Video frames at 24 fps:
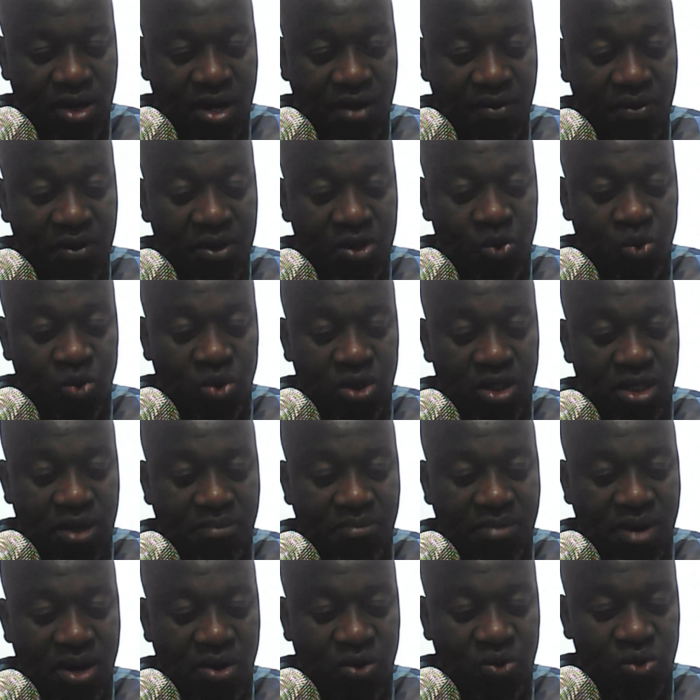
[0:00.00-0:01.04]
And this was
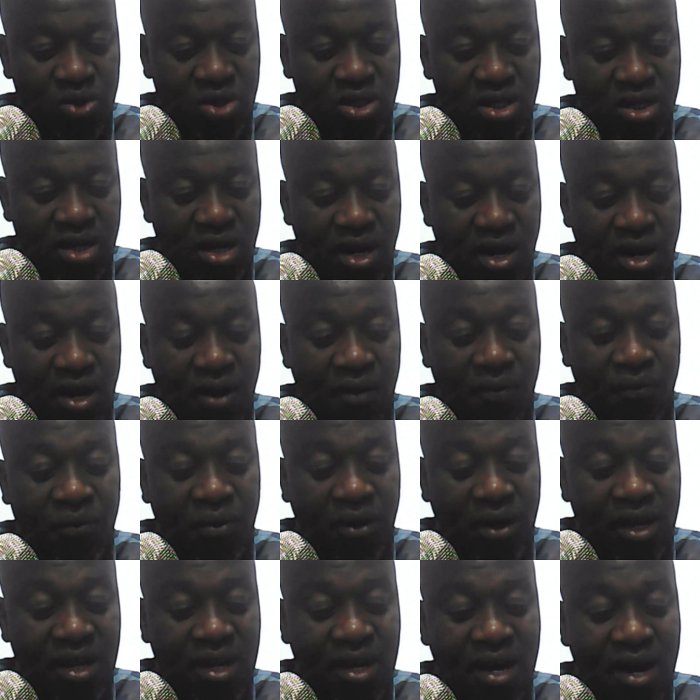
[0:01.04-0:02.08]
about
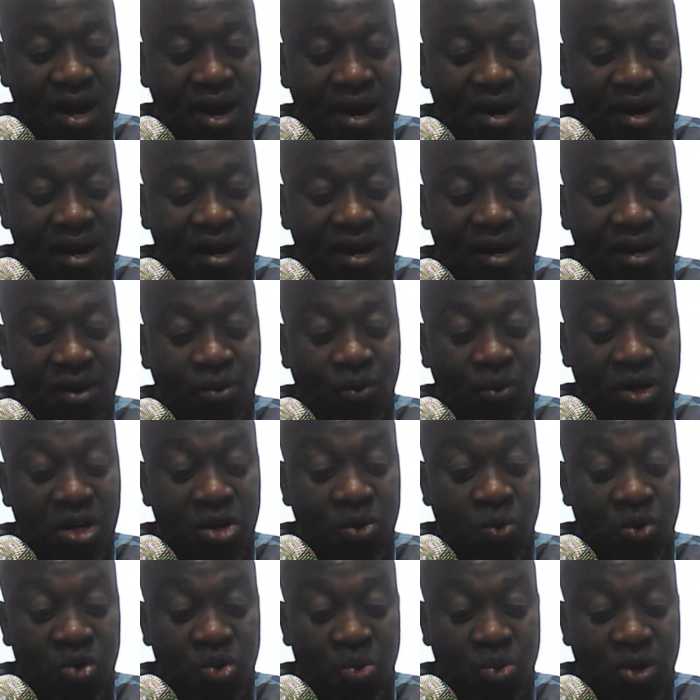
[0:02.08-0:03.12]
300, when he
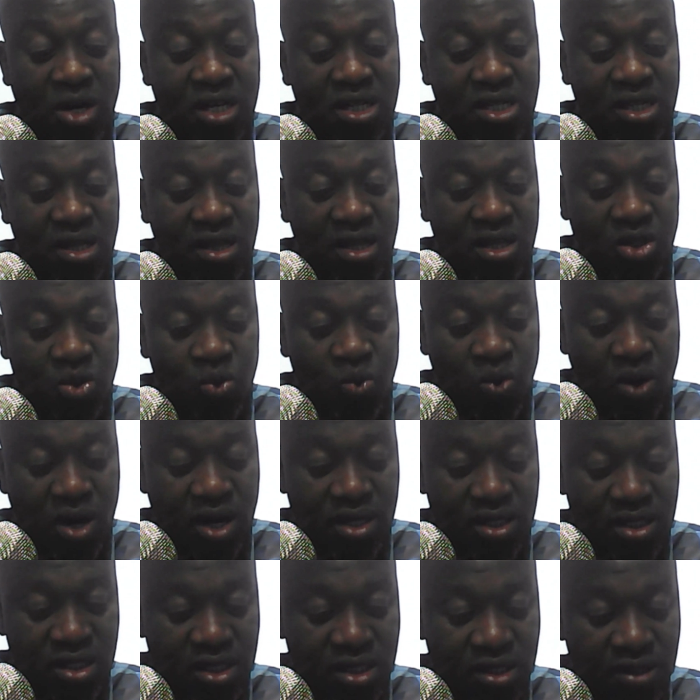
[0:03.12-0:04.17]
was writing these
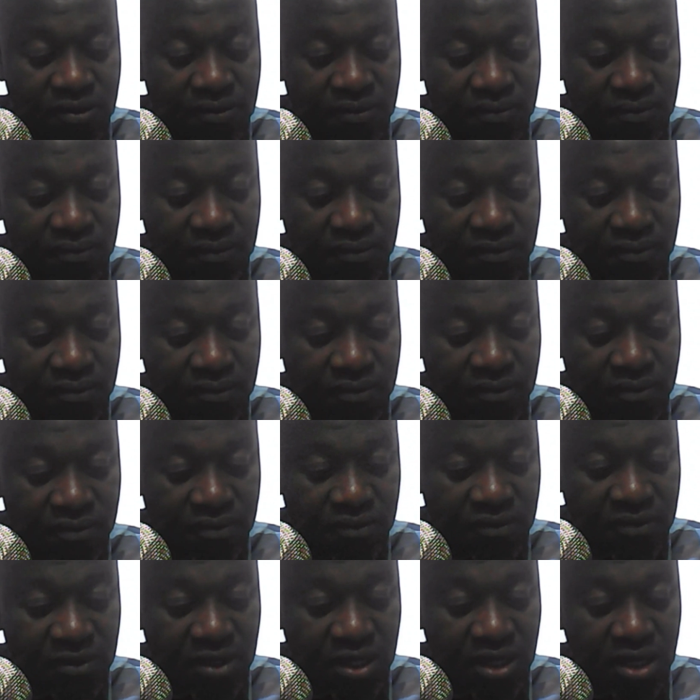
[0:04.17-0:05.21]
words,
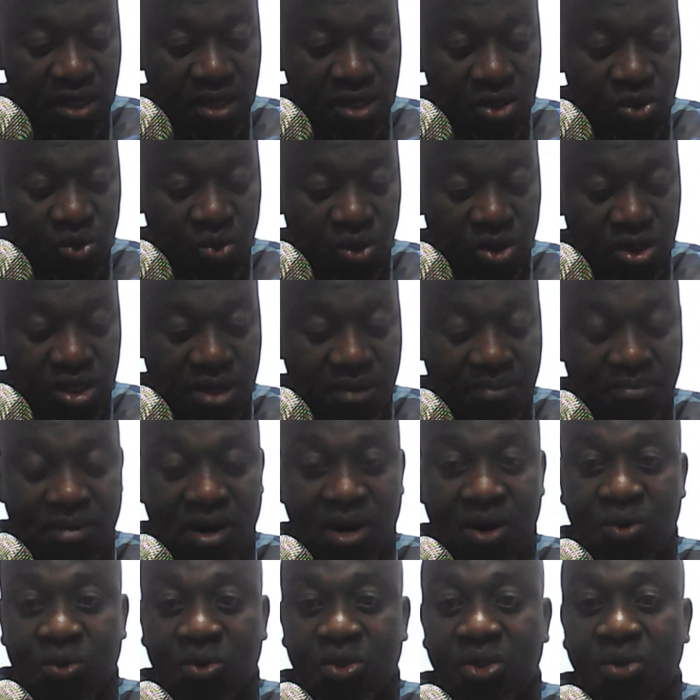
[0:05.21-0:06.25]
it was
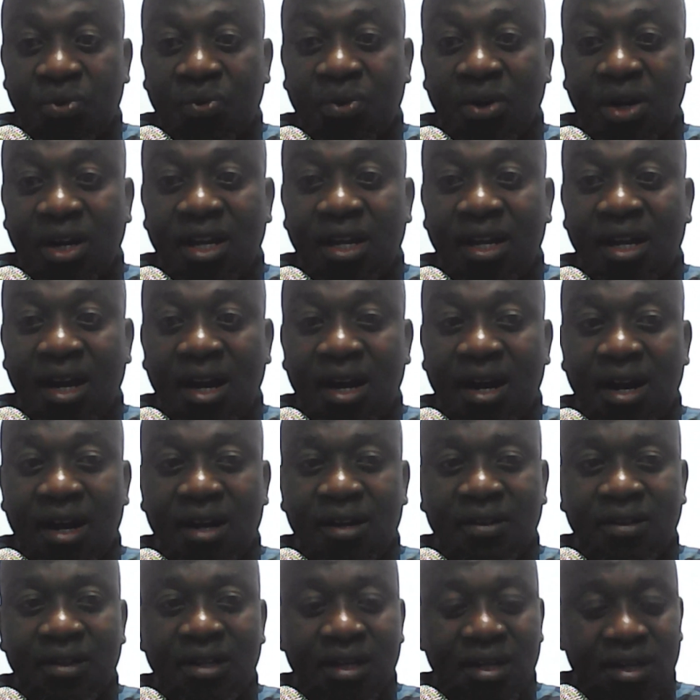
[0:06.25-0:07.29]
about
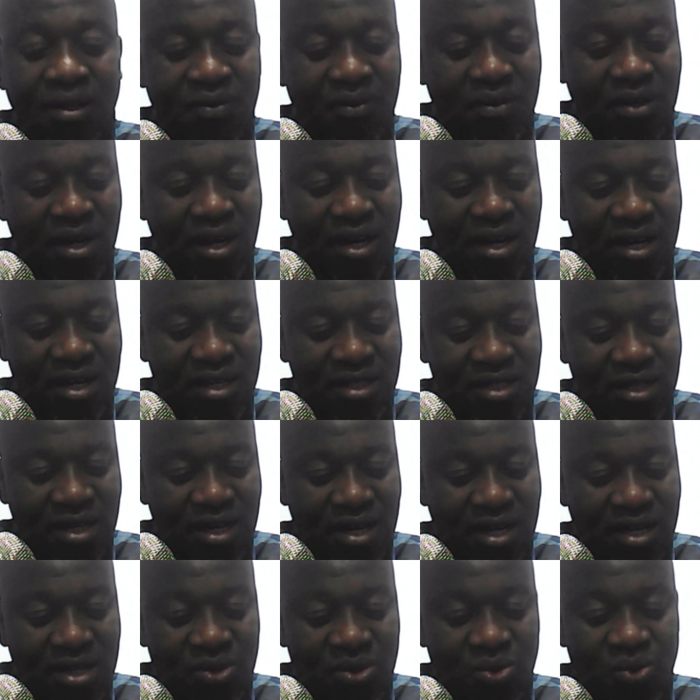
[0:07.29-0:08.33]

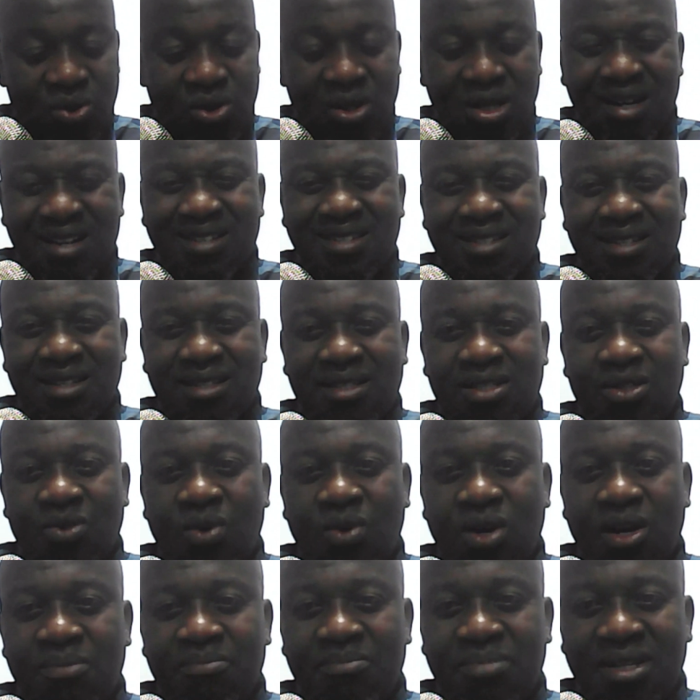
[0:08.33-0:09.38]
399 to
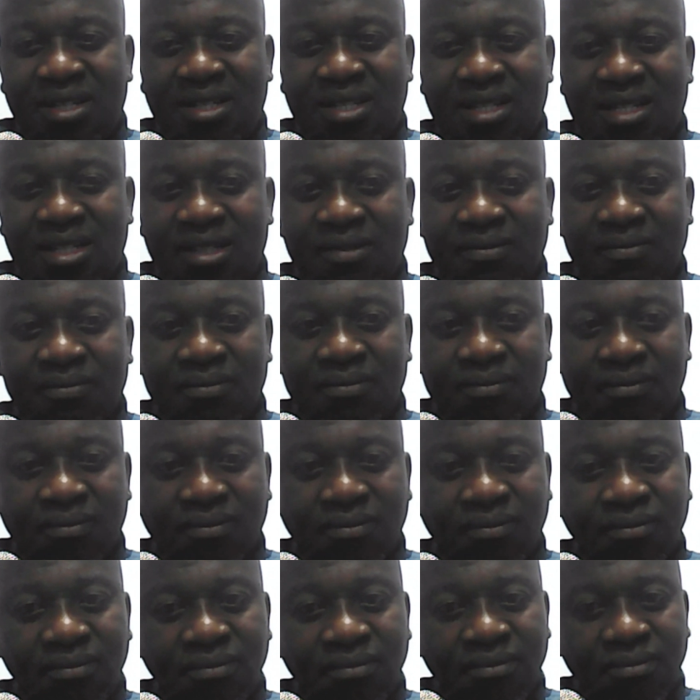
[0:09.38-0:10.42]
361 BC.
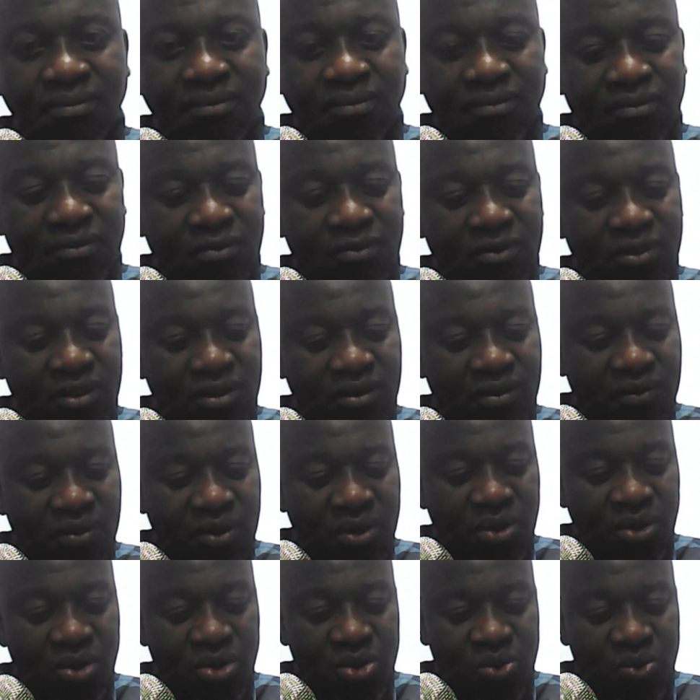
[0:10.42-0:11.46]
For
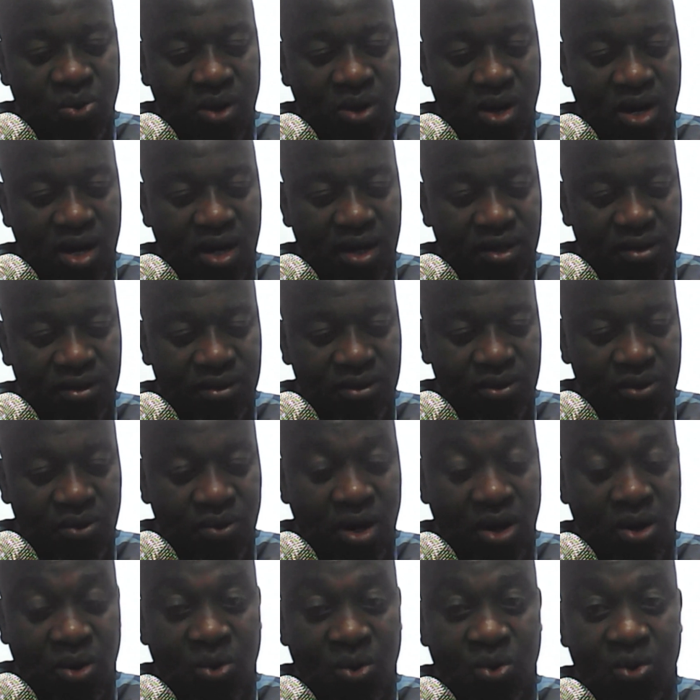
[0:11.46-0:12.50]
those who are
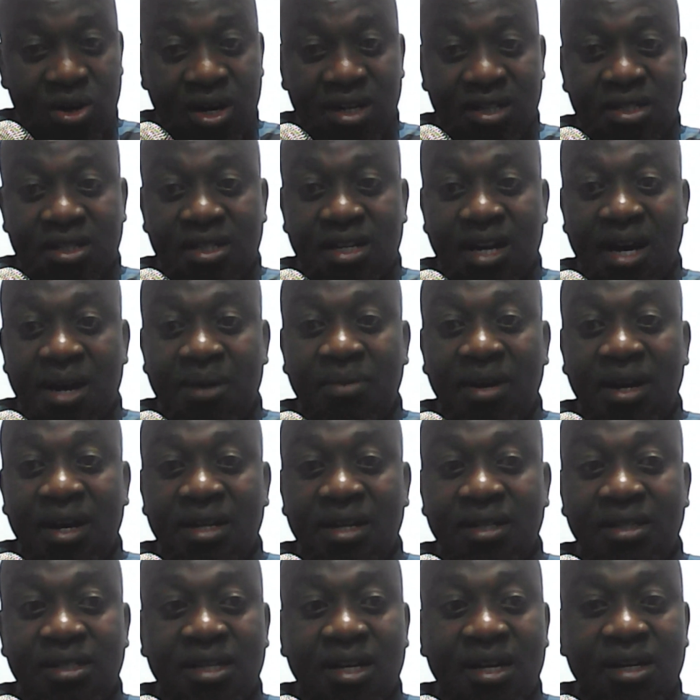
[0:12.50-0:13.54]
good at
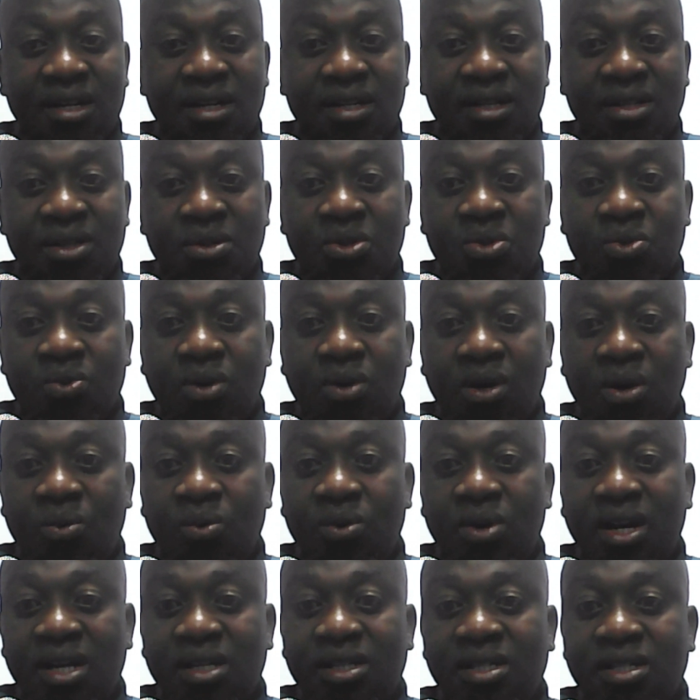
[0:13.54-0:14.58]
timelines and those who are
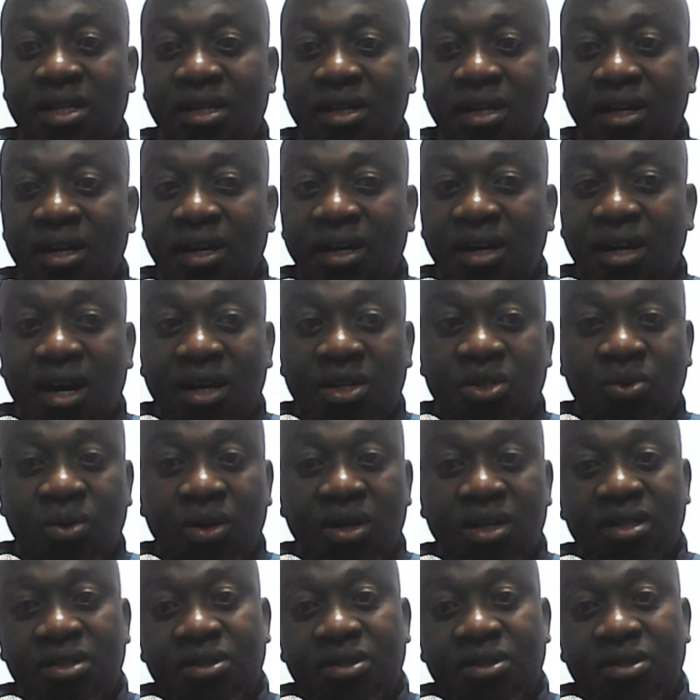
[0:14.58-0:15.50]
good at actually,